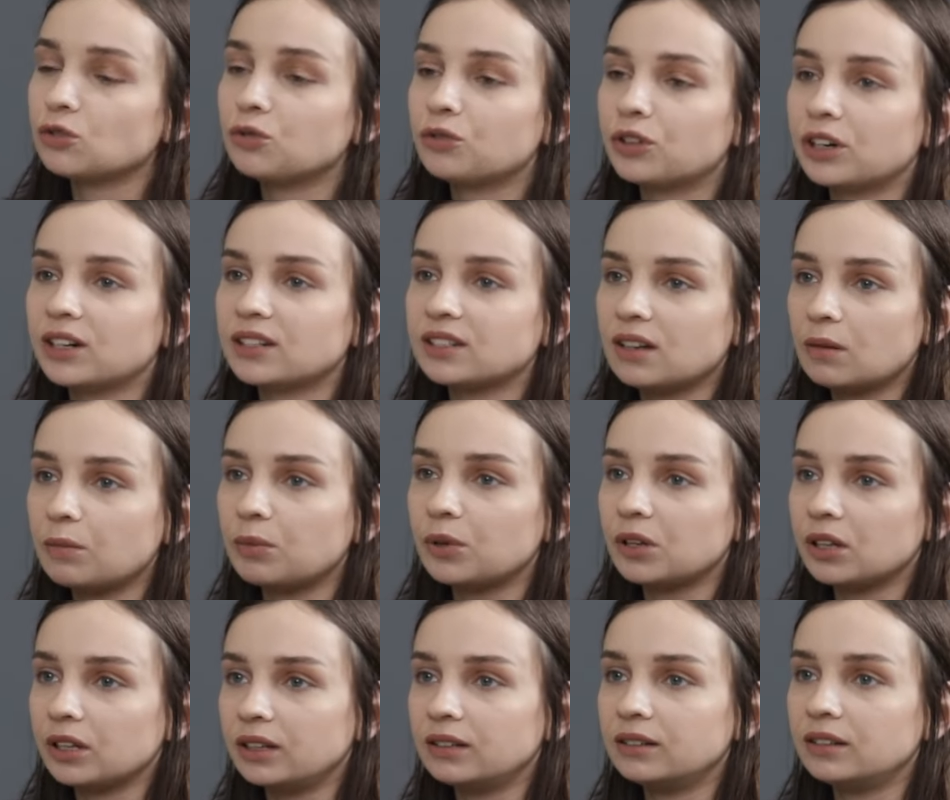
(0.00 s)
So for
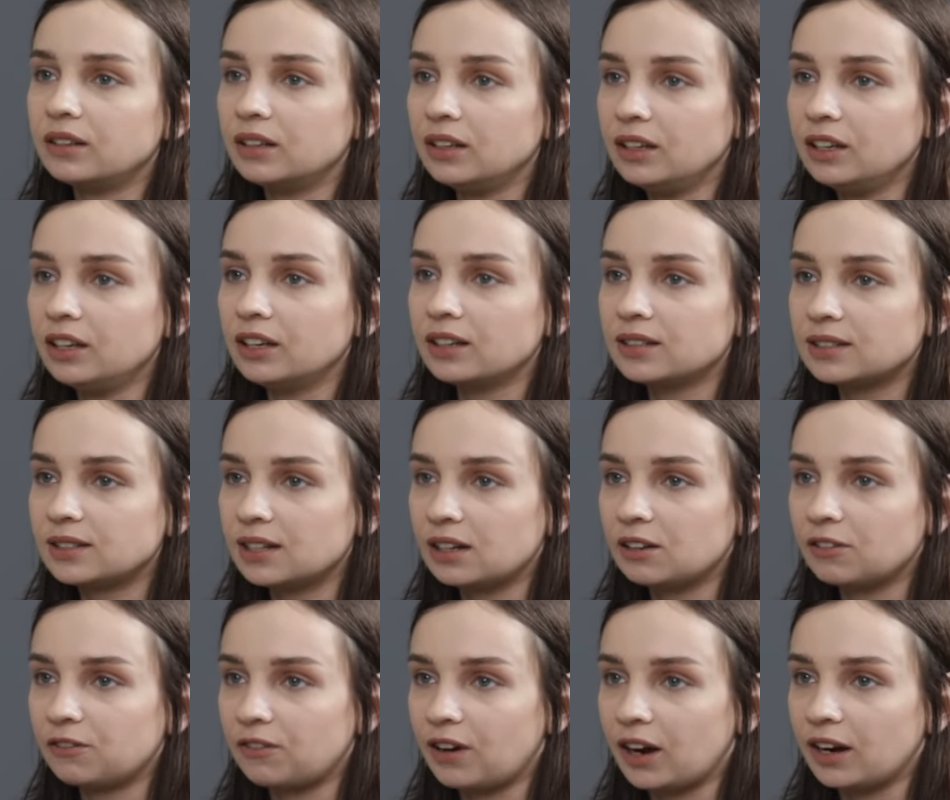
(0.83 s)
example, in the
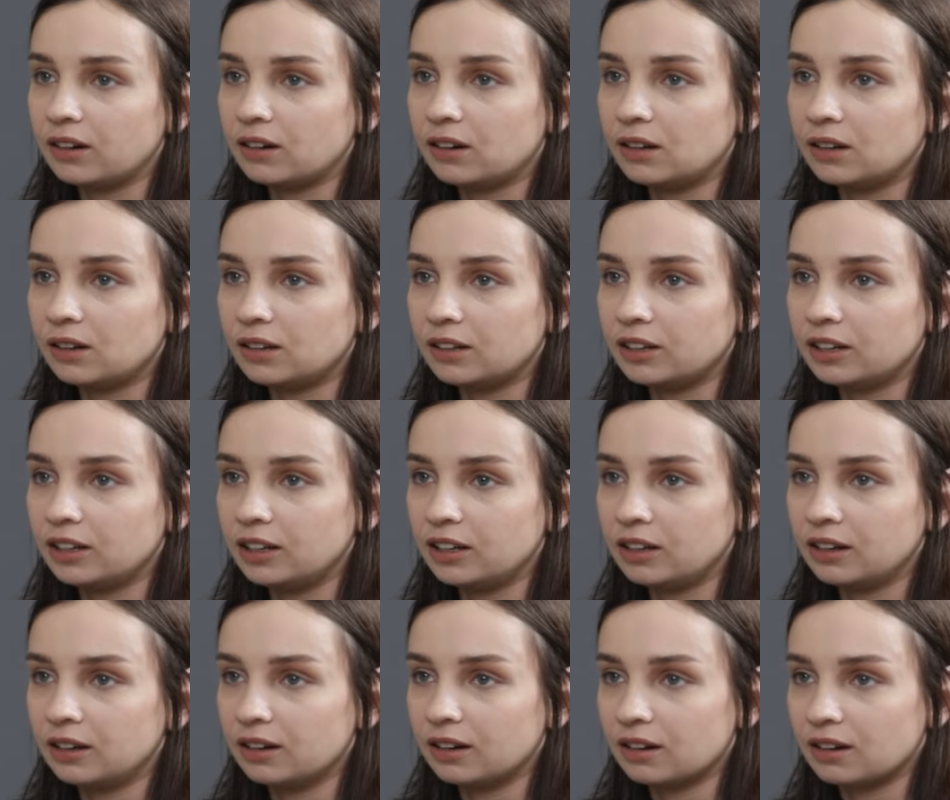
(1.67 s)
ESL final
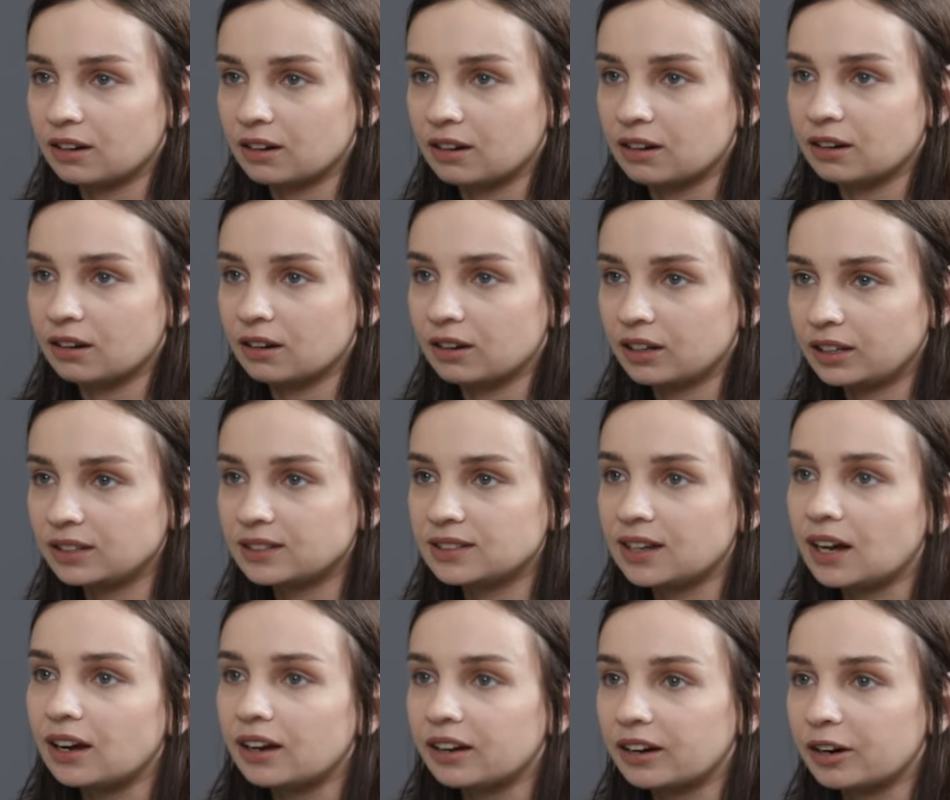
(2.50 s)
in, uh, in
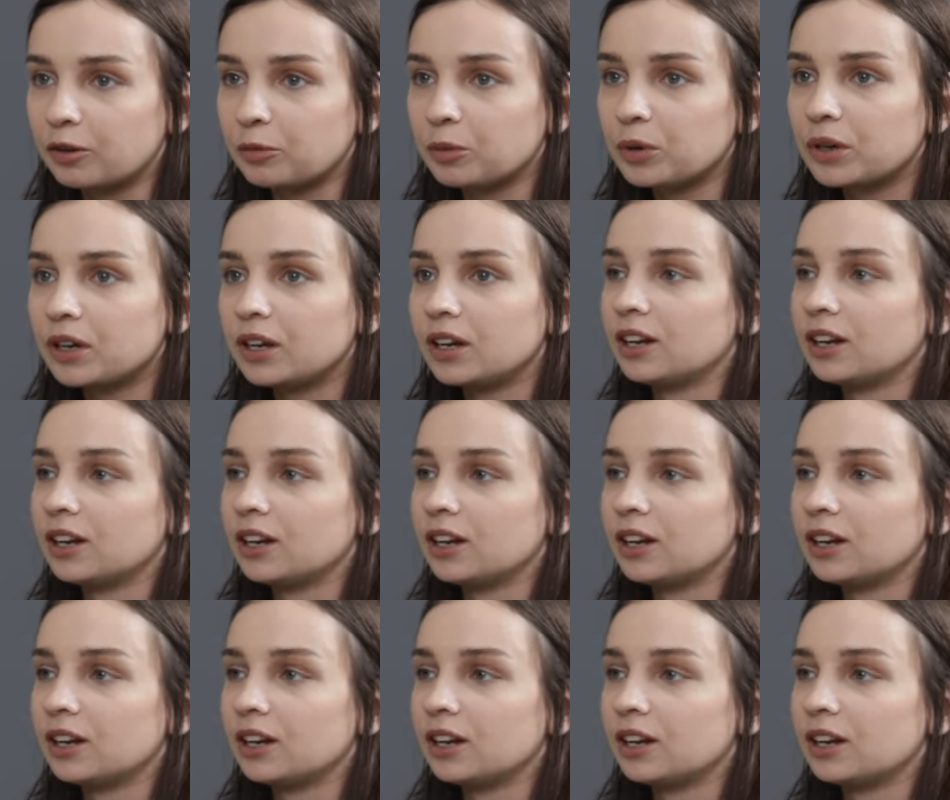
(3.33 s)
Zagreb,